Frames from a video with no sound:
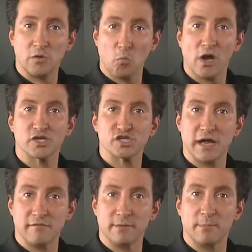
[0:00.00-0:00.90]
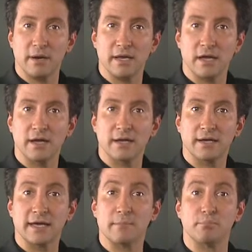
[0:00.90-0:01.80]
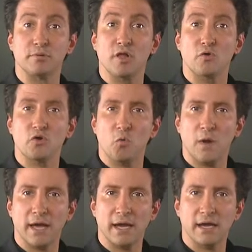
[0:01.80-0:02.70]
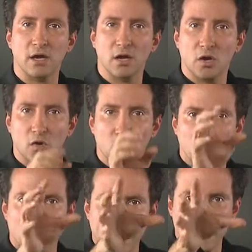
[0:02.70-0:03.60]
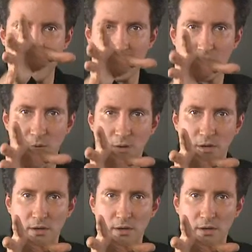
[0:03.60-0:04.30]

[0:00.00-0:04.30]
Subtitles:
And watch everybody get blown away right now.